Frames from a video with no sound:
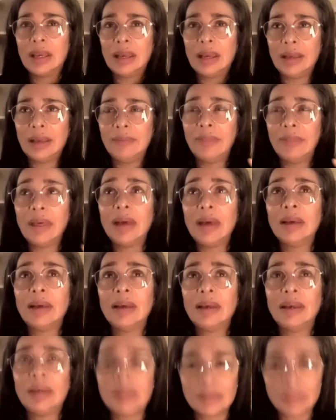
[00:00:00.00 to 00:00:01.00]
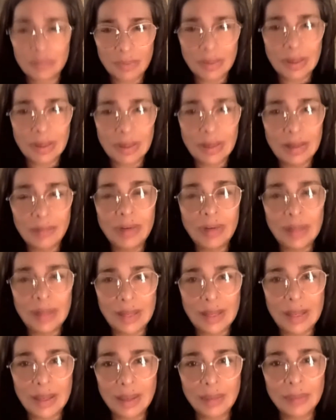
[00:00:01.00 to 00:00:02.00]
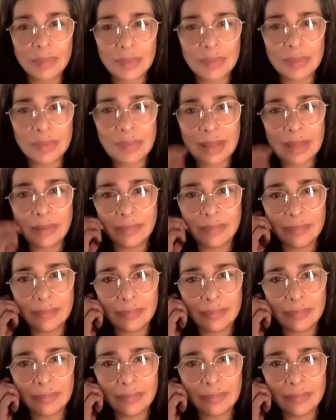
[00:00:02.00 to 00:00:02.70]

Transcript: and that has really, really helped me.